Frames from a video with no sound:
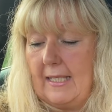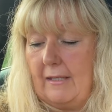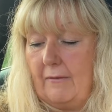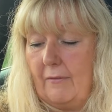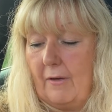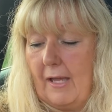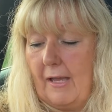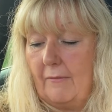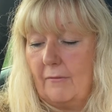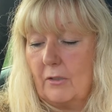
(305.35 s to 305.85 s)
If
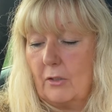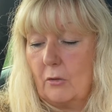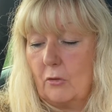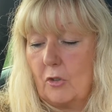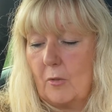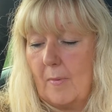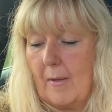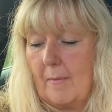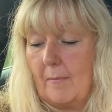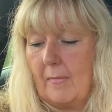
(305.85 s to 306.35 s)
I haven't told you
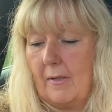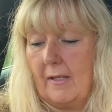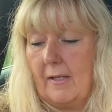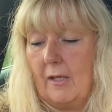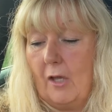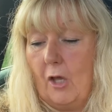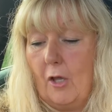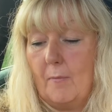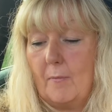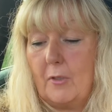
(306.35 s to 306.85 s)
about my
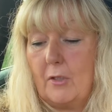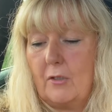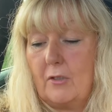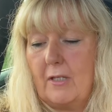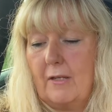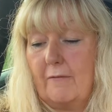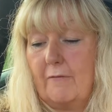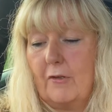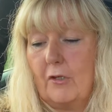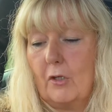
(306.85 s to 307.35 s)

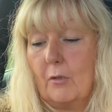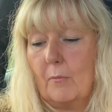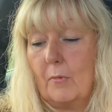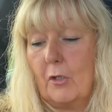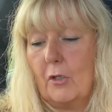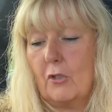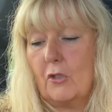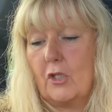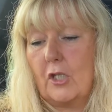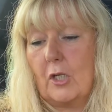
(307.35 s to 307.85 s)
hermeneutic
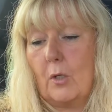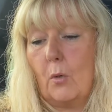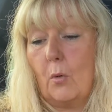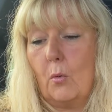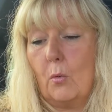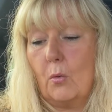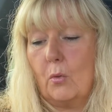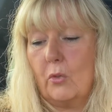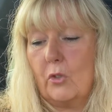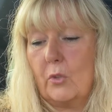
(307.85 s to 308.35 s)
phenomenology
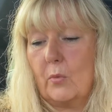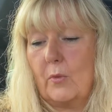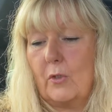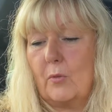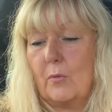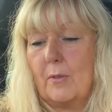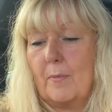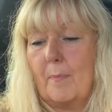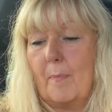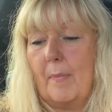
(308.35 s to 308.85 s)
course, which
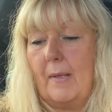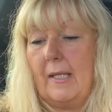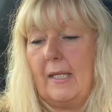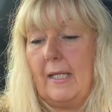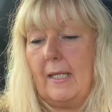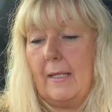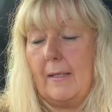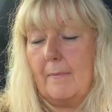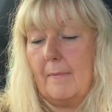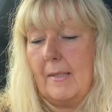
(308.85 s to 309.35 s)
was
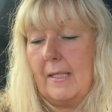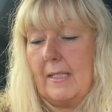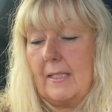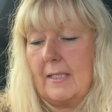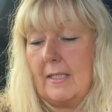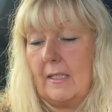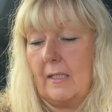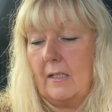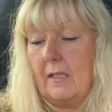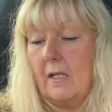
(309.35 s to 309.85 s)
blinking
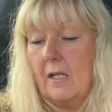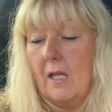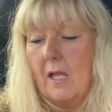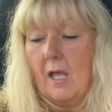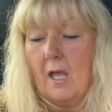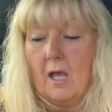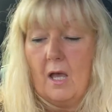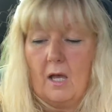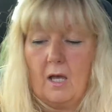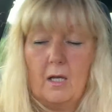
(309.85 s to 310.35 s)
amazing,
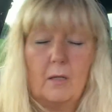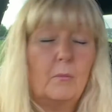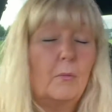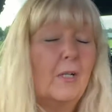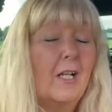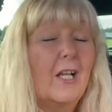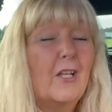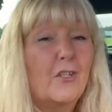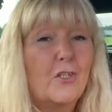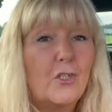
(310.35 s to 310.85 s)
I will
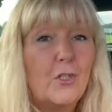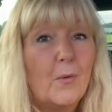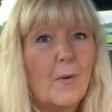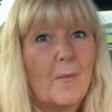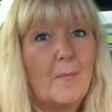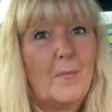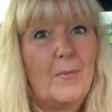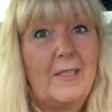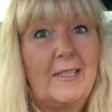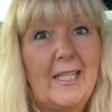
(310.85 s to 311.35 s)
catch you up
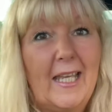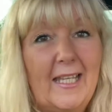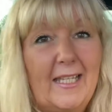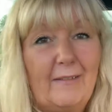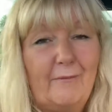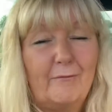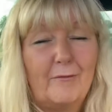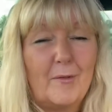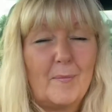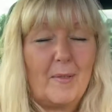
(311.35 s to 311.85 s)
with that
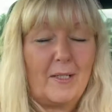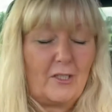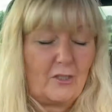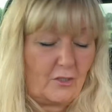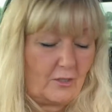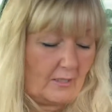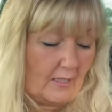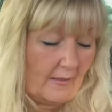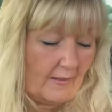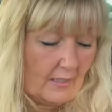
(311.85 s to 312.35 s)

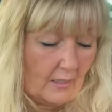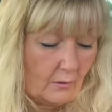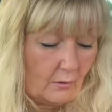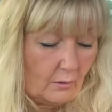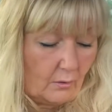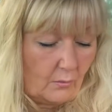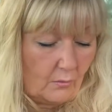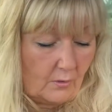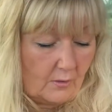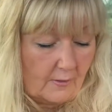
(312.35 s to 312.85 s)
information and that
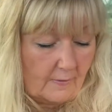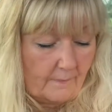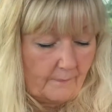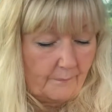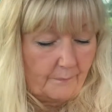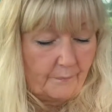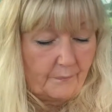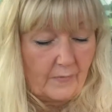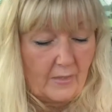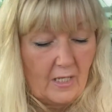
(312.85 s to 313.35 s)
news.
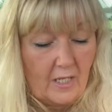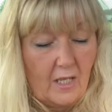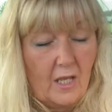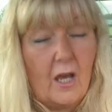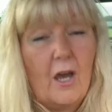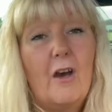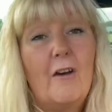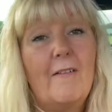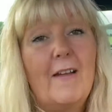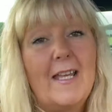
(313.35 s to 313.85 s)

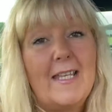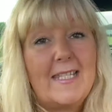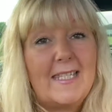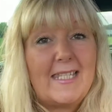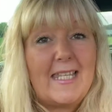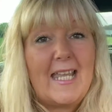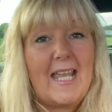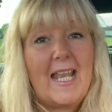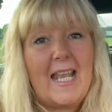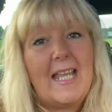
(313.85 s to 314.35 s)
All right,
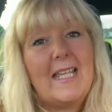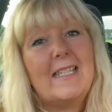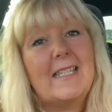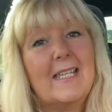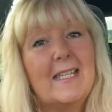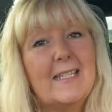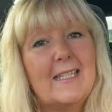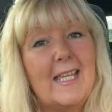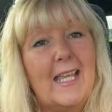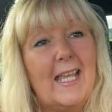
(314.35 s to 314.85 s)
see you
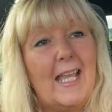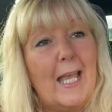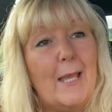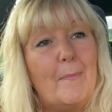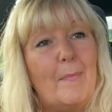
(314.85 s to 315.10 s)
later. Take care.